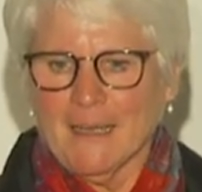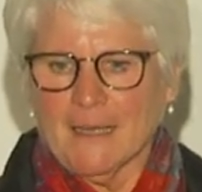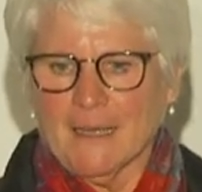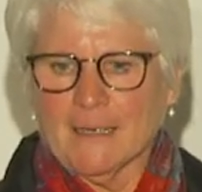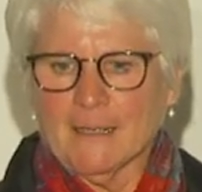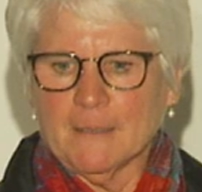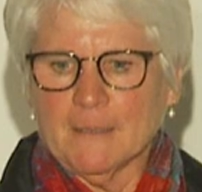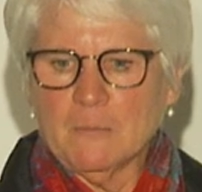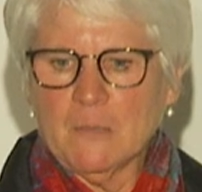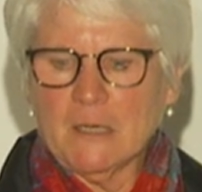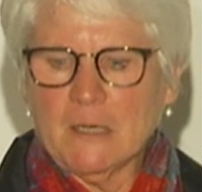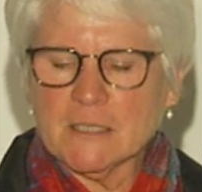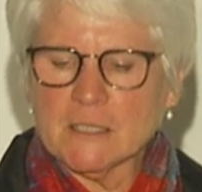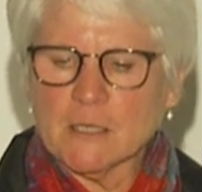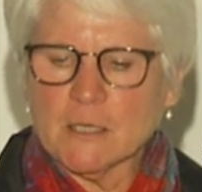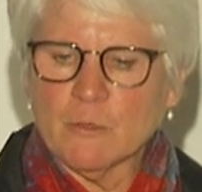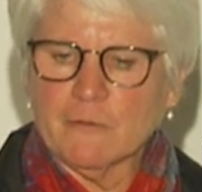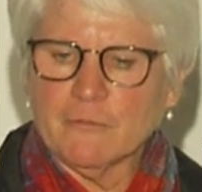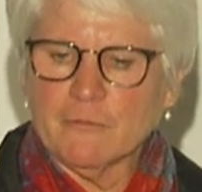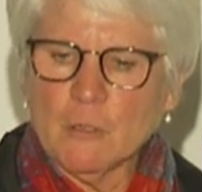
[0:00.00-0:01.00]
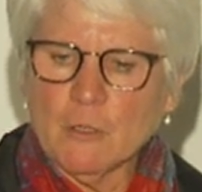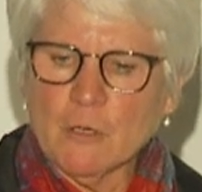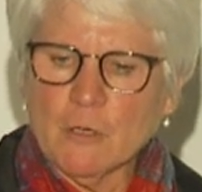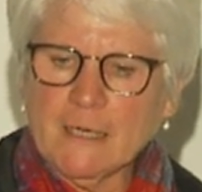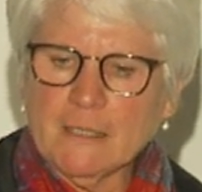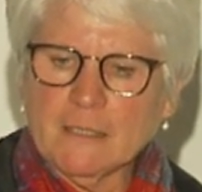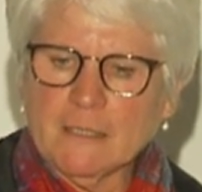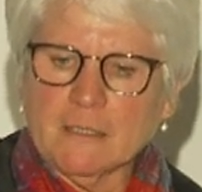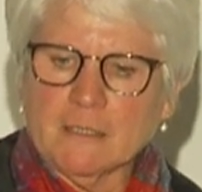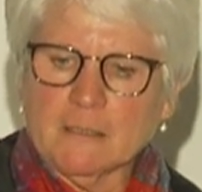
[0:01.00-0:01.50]
So if you
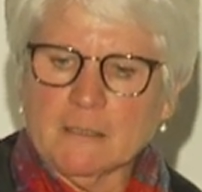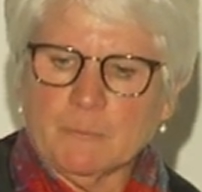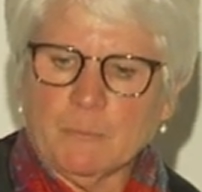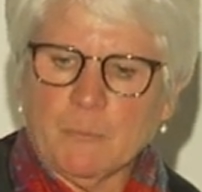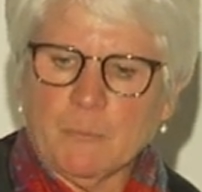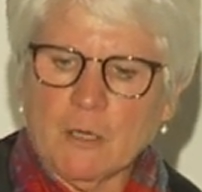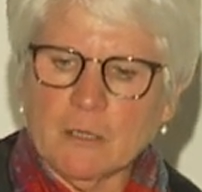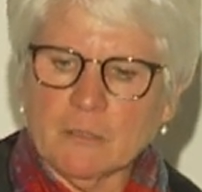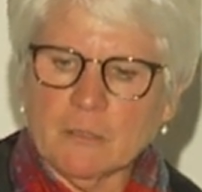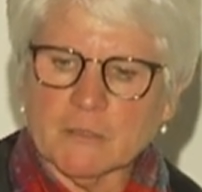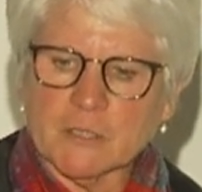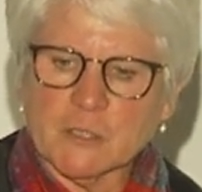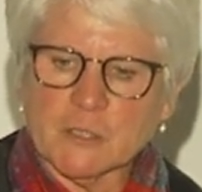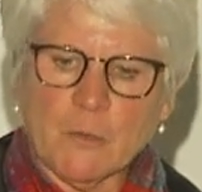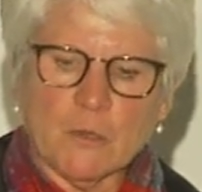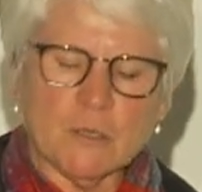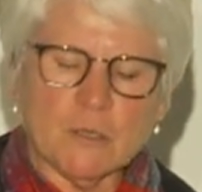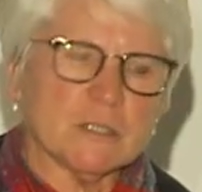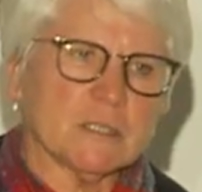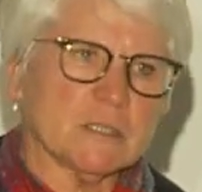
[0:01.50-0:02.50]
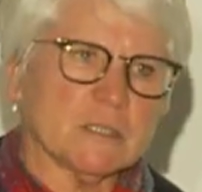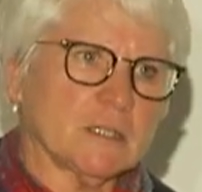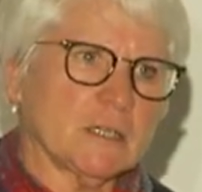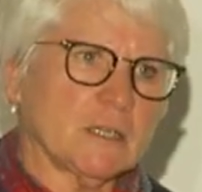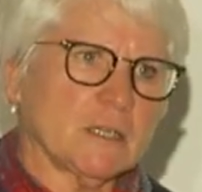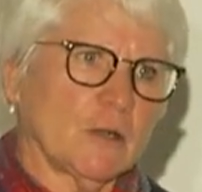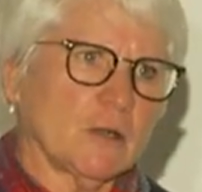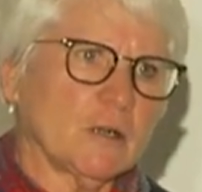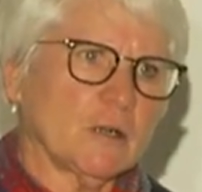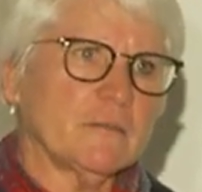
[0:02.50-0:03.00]
look at the plant responses, and
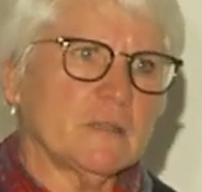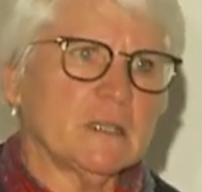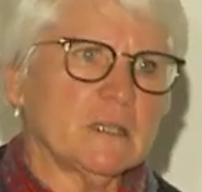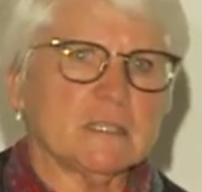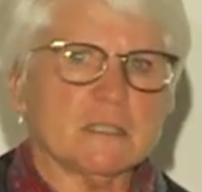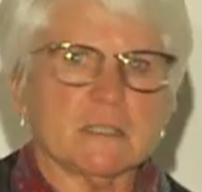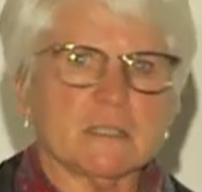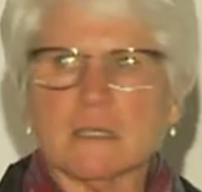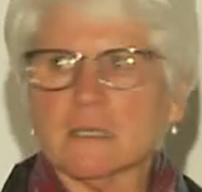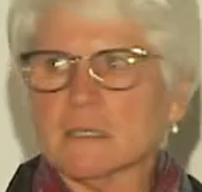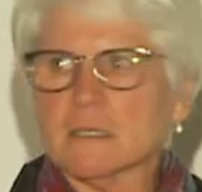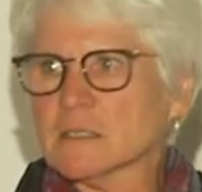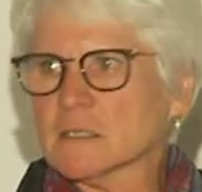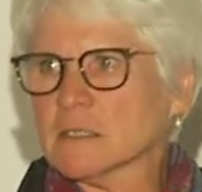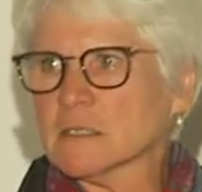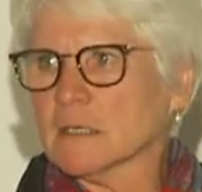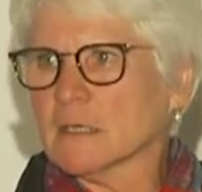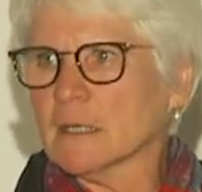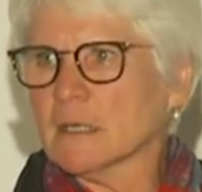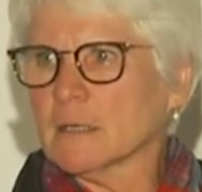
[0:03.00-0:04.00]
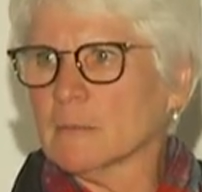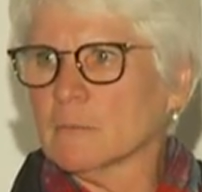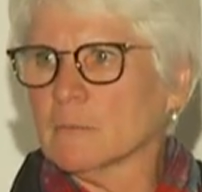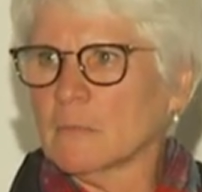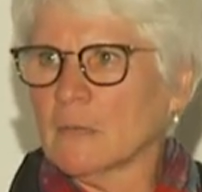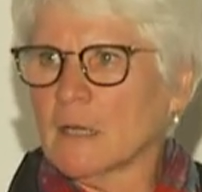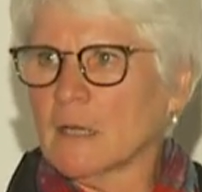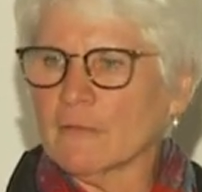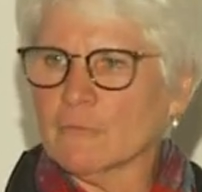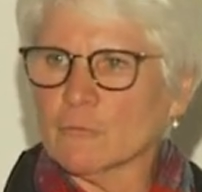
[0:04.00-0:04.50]
a lot of these things
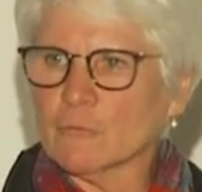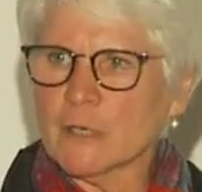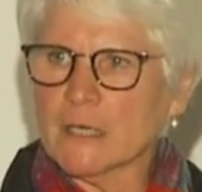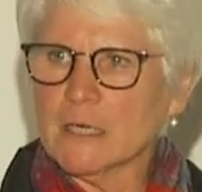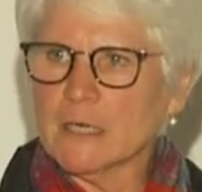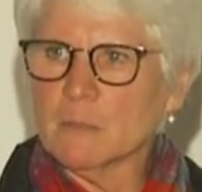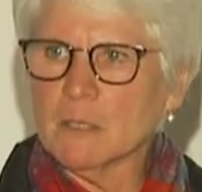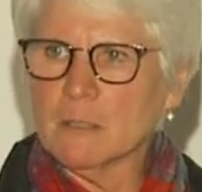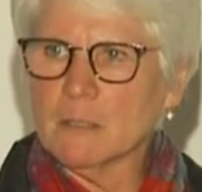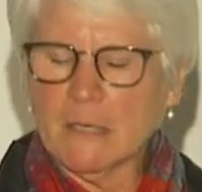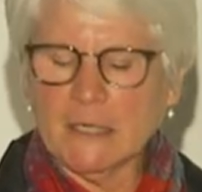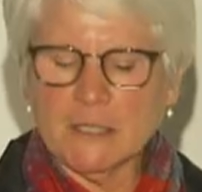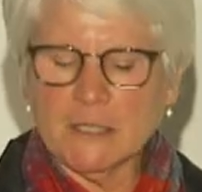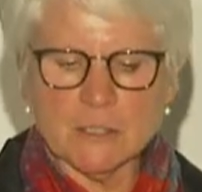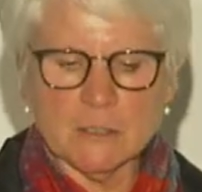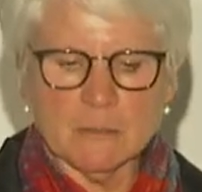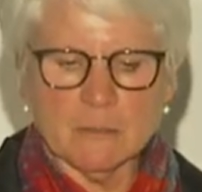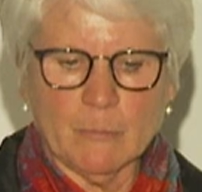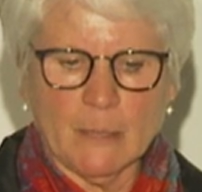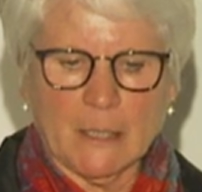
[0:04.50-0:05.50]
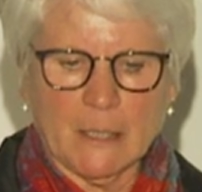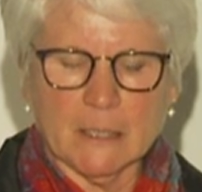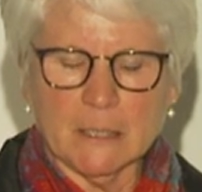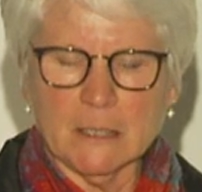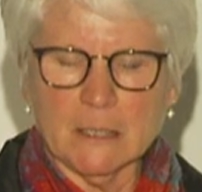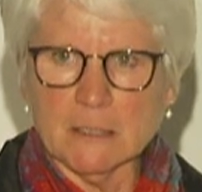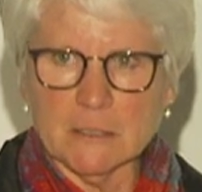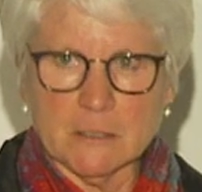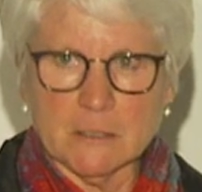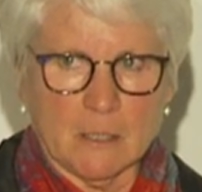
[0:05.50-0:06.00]
have already been mentioned by
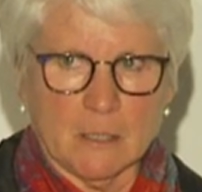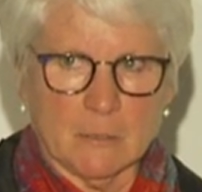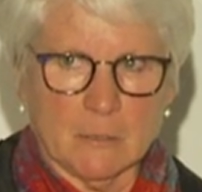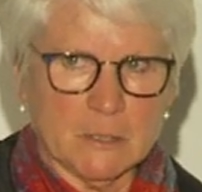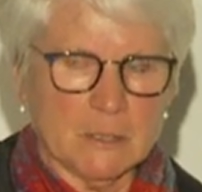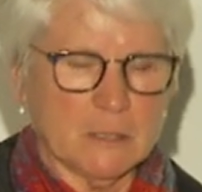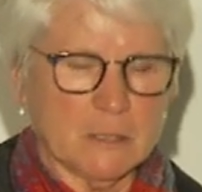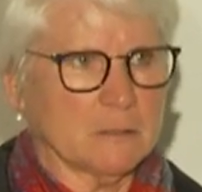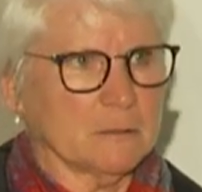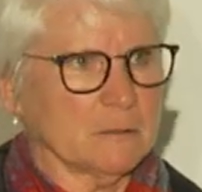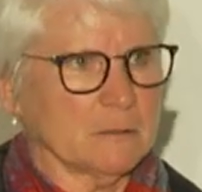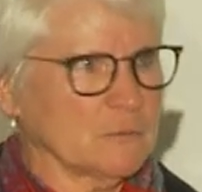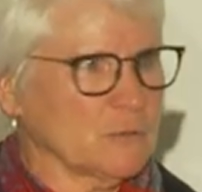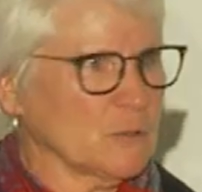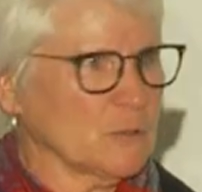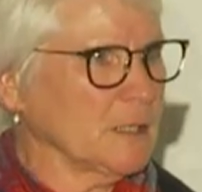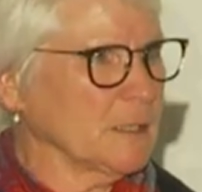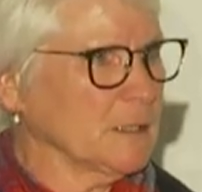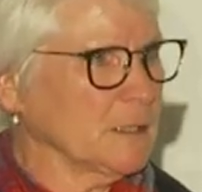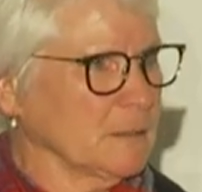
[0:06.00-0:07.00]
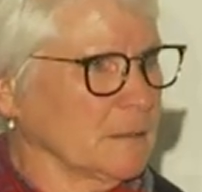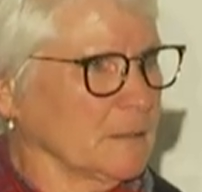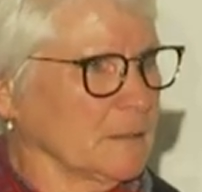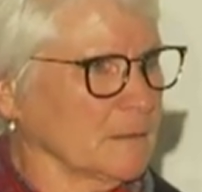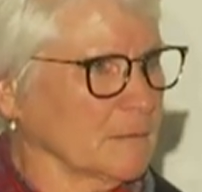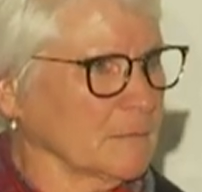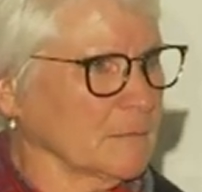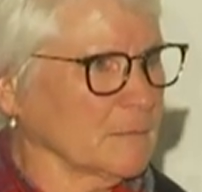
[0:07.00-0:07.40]
Ian, so I'm going to try and